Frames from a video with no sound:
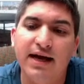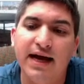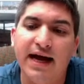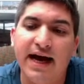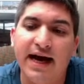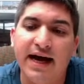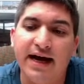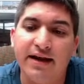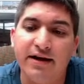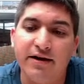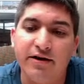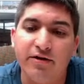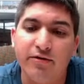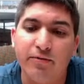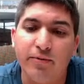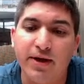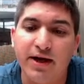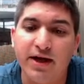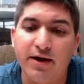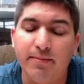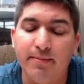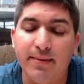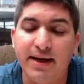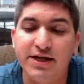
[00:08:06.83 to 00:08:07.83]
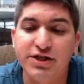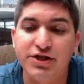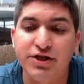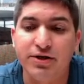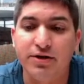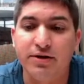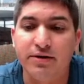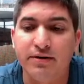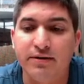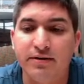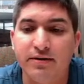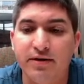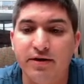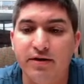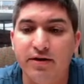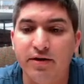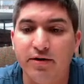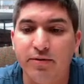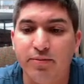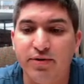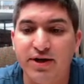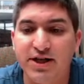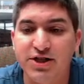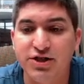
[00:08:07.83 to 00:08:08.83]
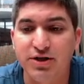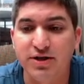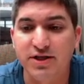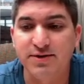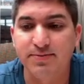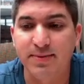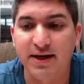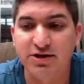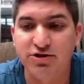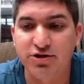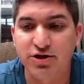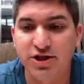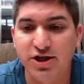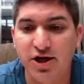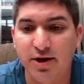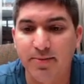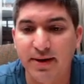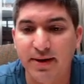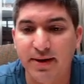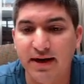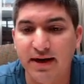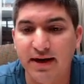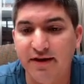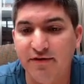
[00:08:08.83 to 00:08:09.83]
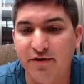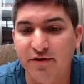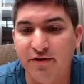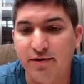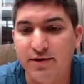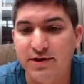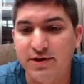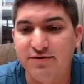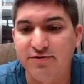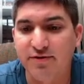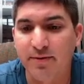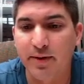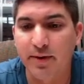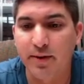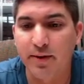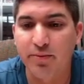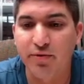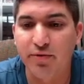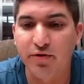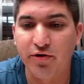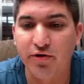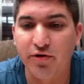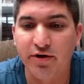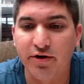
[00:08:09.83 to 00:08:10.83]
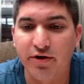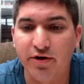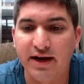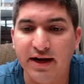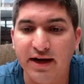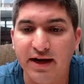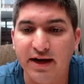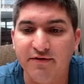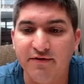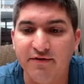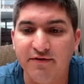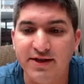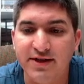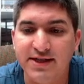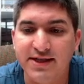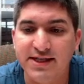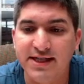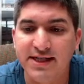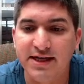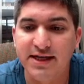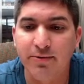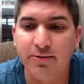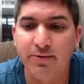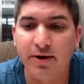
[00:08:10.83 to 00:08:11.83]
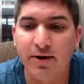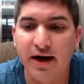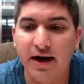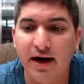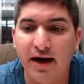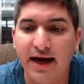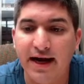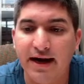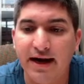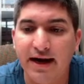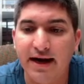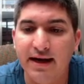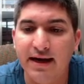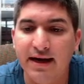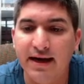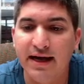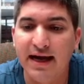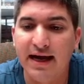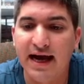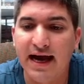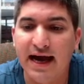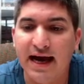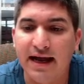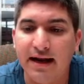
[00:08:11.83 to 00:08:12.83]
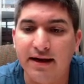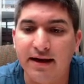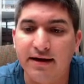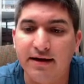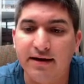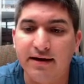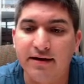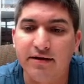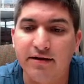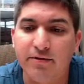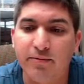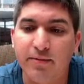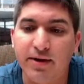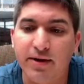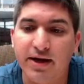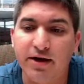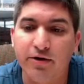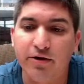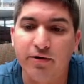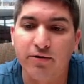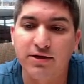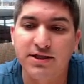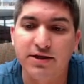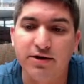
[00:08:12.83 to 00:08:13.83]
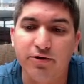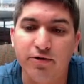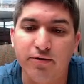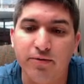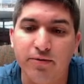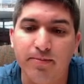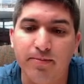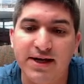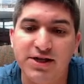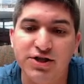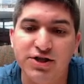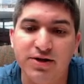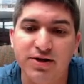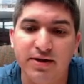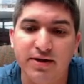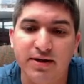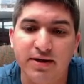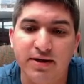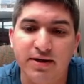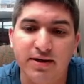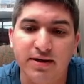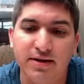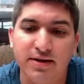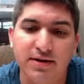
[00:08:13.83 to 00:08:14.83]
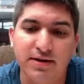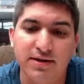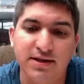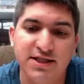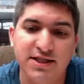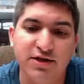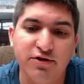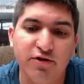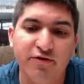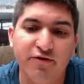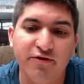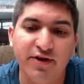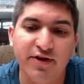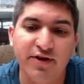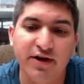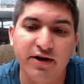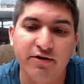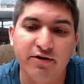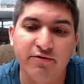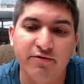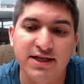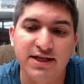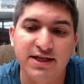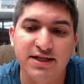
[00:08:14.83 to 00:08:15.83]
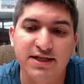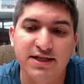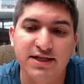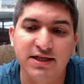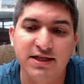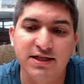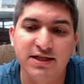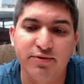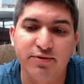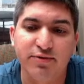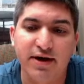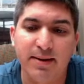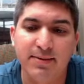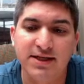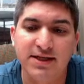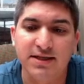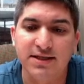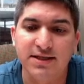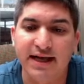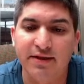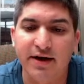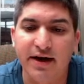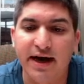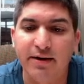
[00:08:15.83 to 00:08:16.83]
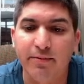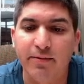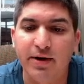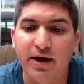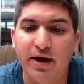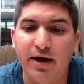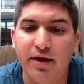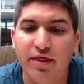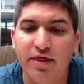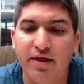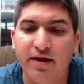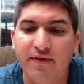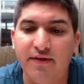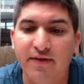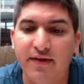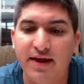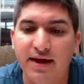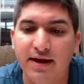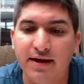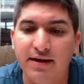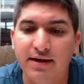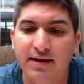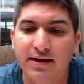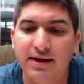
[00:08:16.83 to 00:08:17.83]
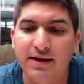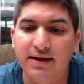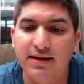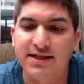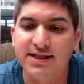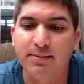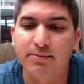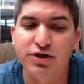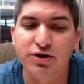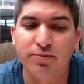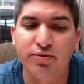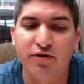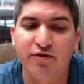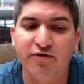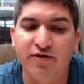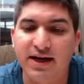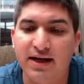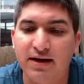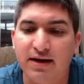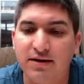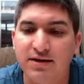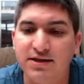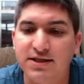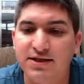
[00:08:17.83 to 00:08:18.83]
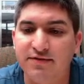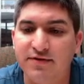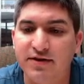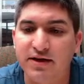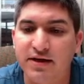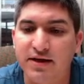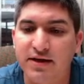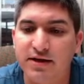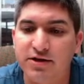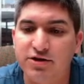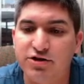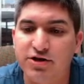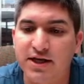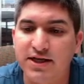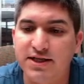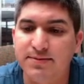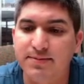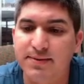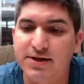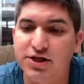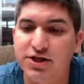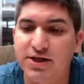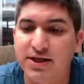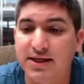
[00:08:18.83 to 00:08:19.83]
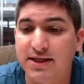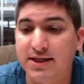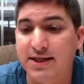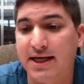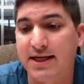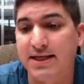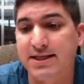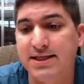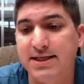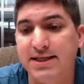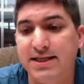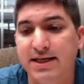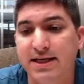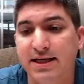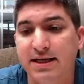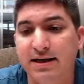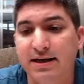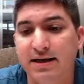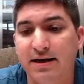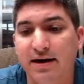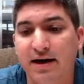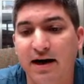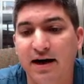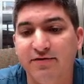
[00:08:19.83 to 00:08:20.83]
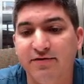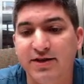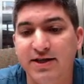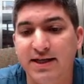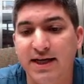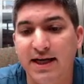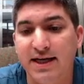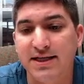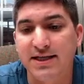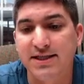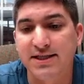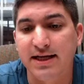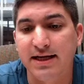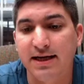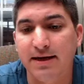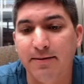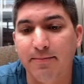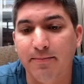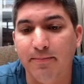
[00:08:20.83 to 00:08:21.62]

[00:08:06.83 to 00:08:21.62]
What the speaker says: And we can measure the pressure spectroscopically, of course, from the broadening of the D1 line, and we can also measure the zero field resonance parameters like the line width and the temperature profiles of the transmission intensity after dicing.